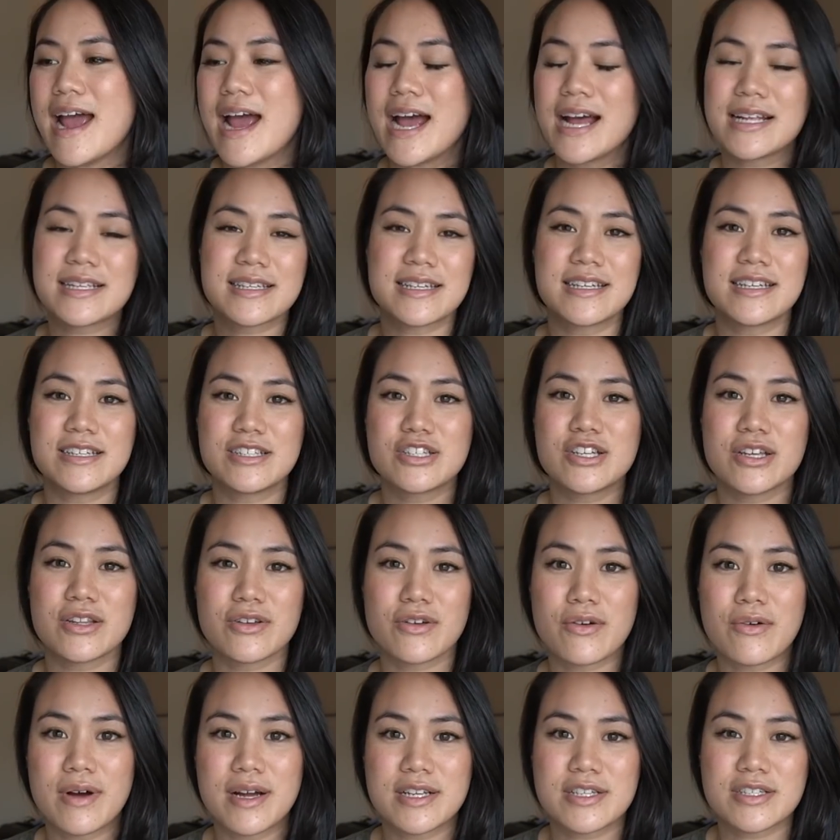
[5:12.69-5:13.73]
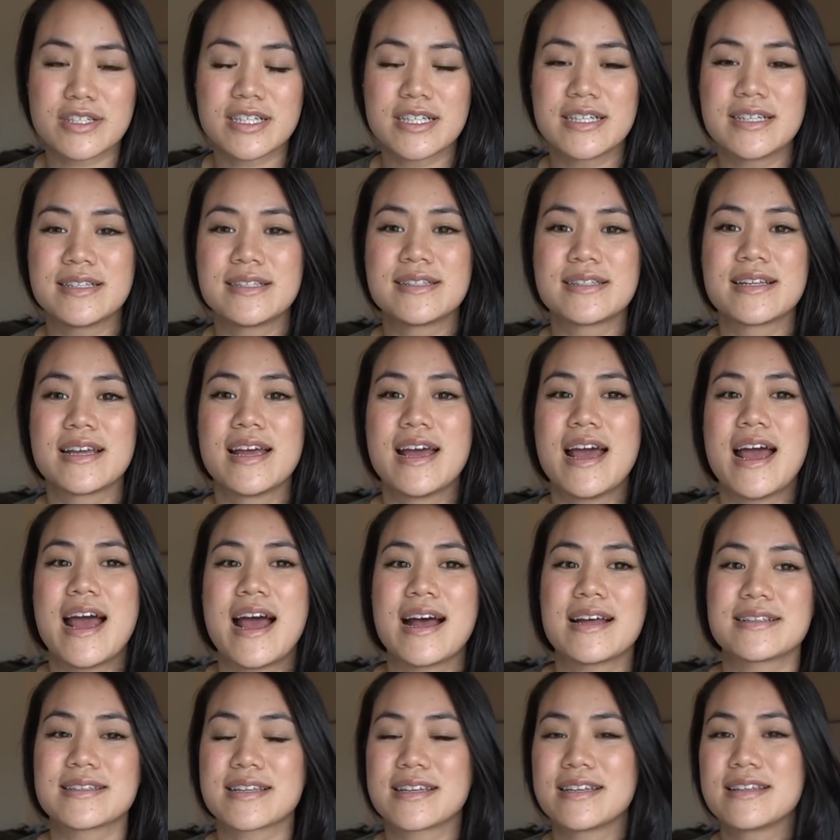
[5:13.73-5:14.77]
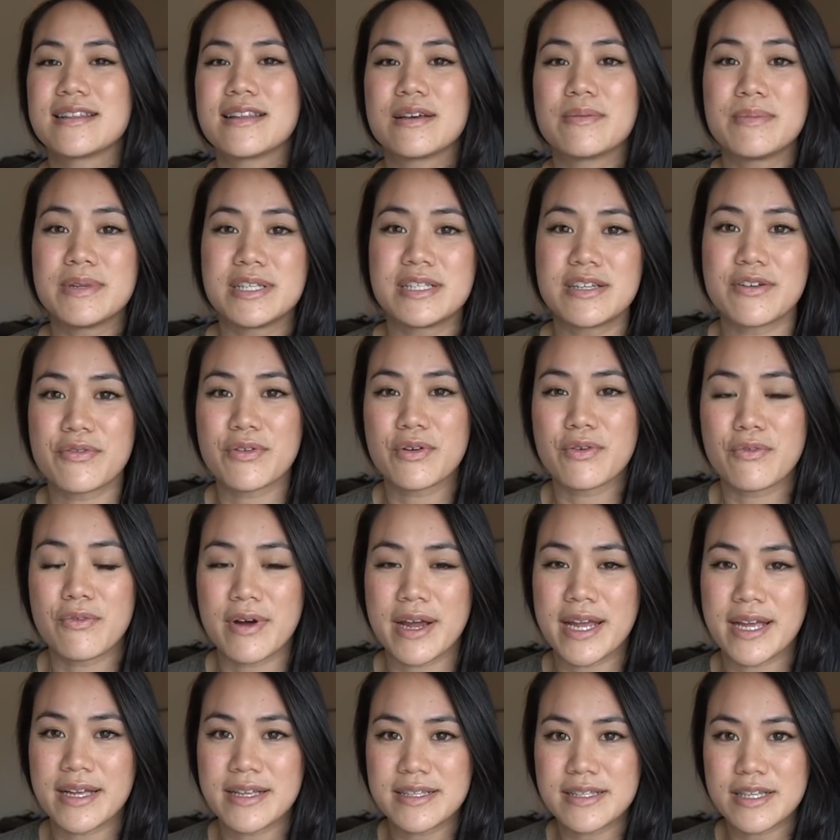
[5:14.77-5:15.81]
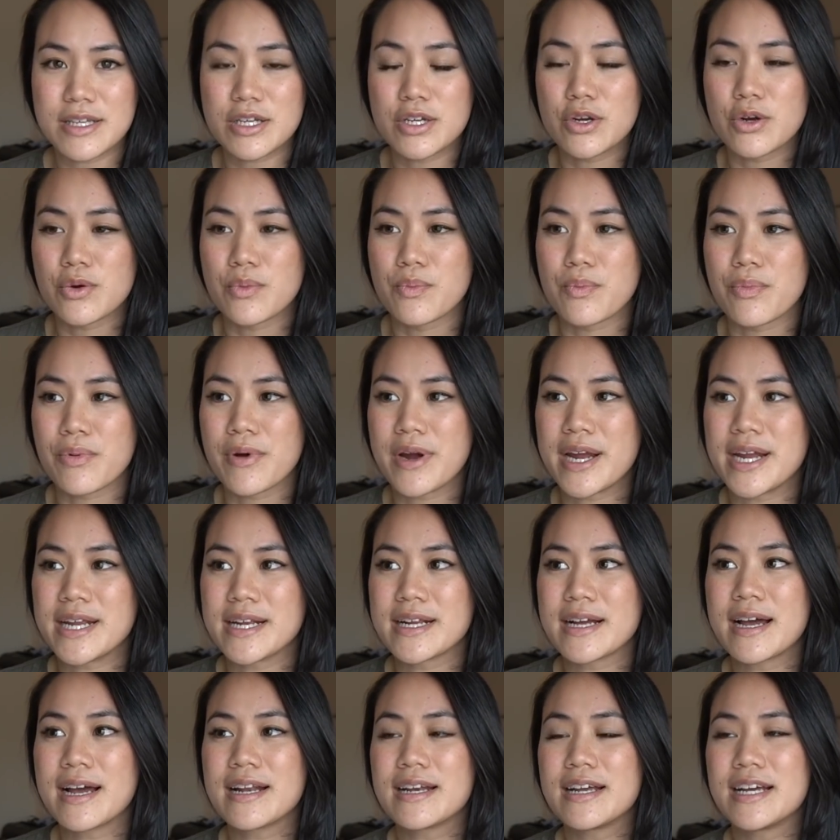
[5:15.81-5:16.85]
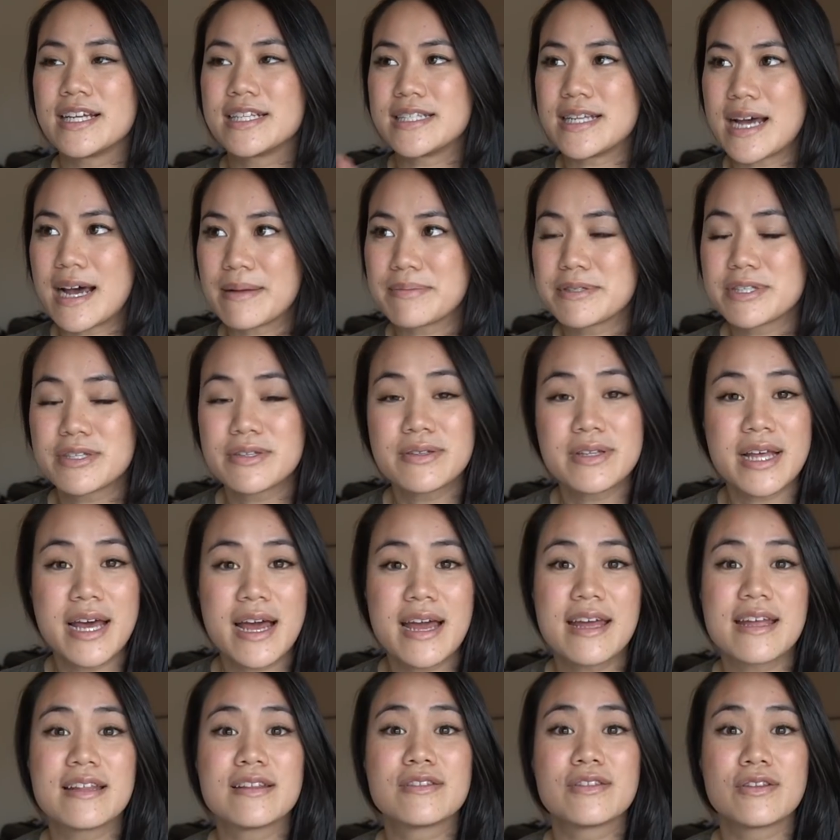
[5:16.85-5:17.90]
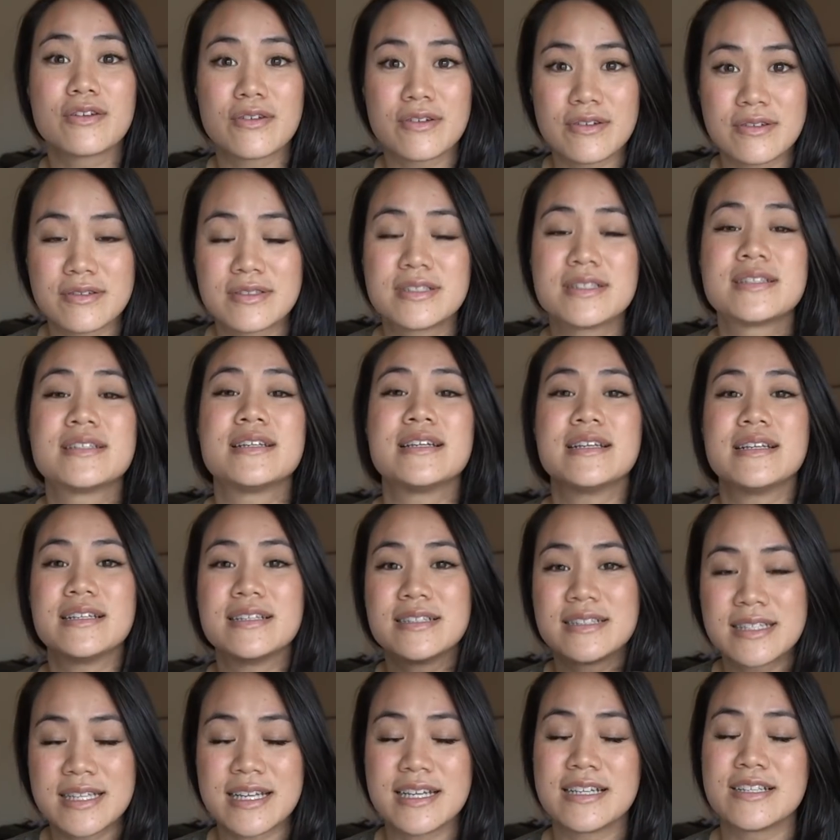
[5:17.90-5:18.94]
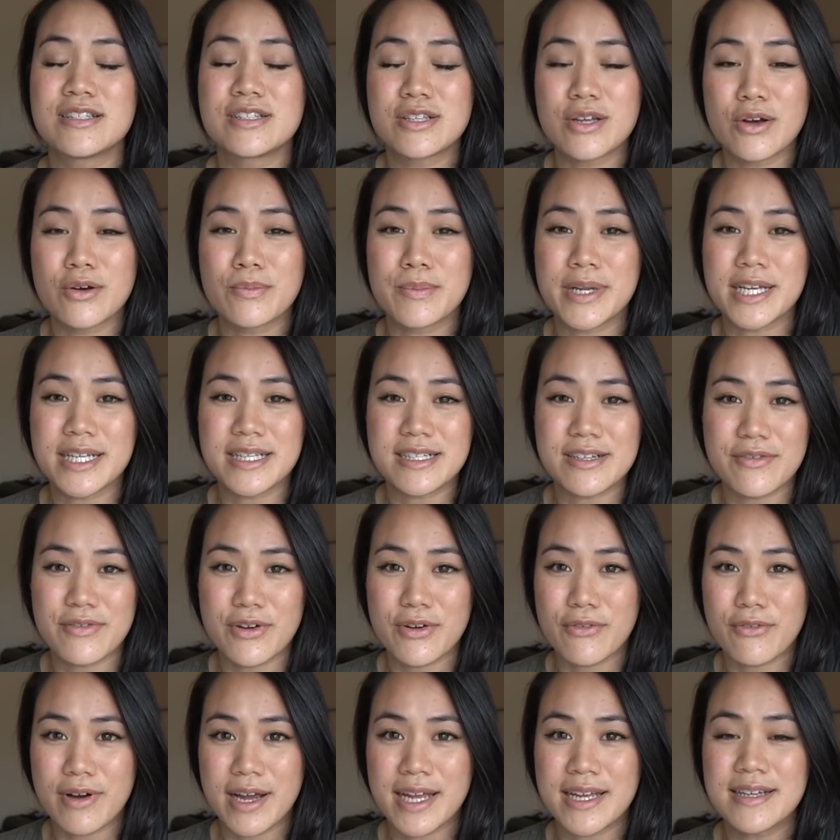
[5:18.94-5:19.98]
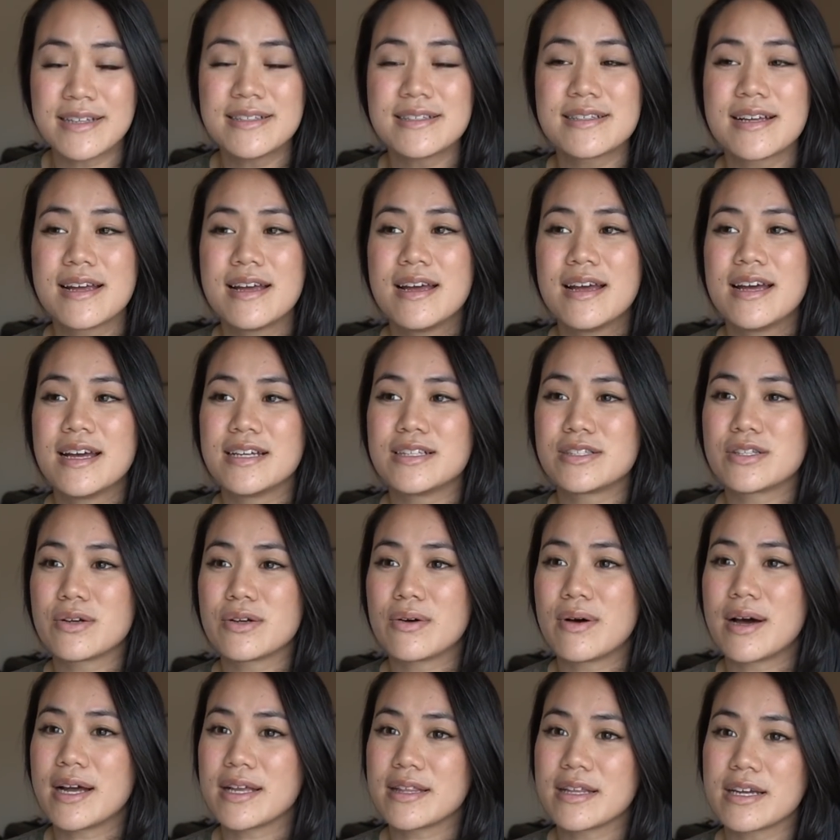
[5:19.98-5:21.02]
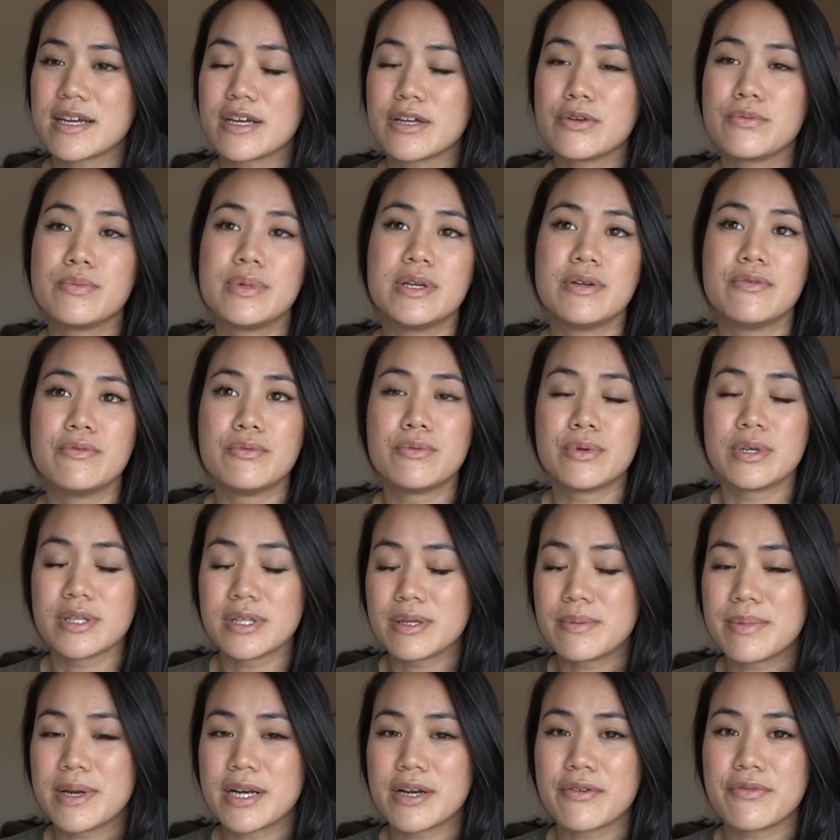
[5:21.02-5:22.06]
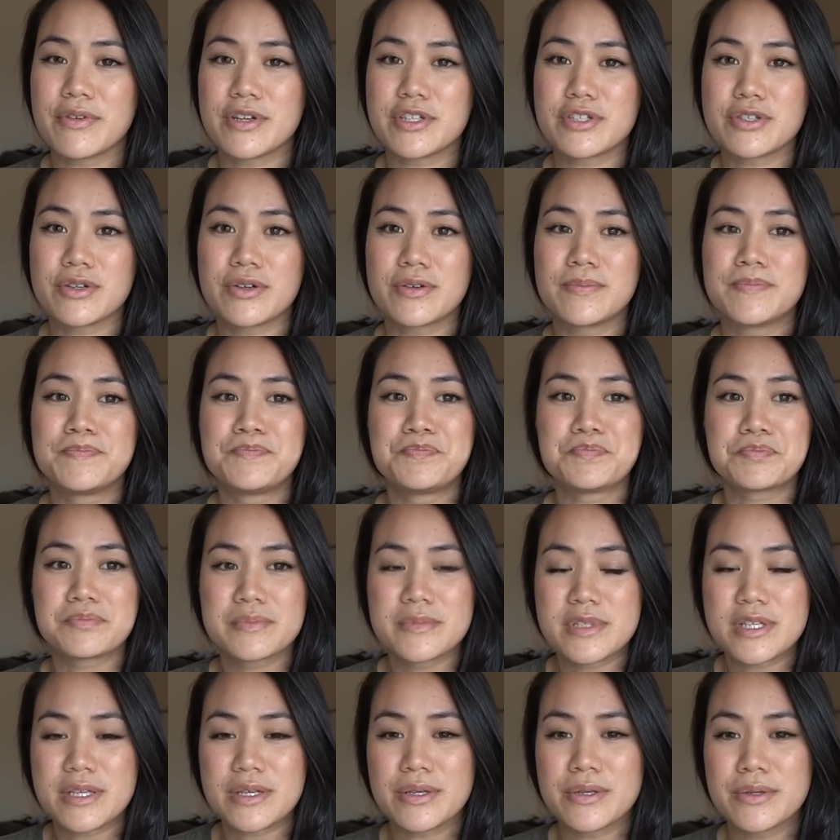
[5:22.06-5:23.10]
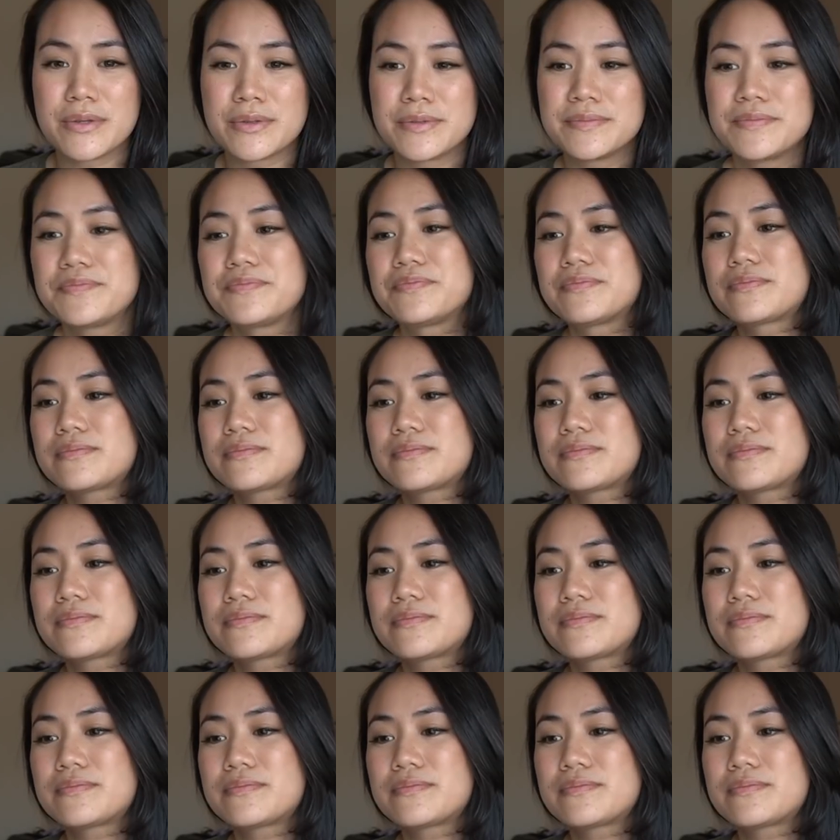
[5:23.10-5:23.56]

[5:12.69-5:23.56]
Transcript: asking each other questions, asking them in different ways, your brain kind of adapts to that and learns in so many different ways. And so, I think it would be really beneficial to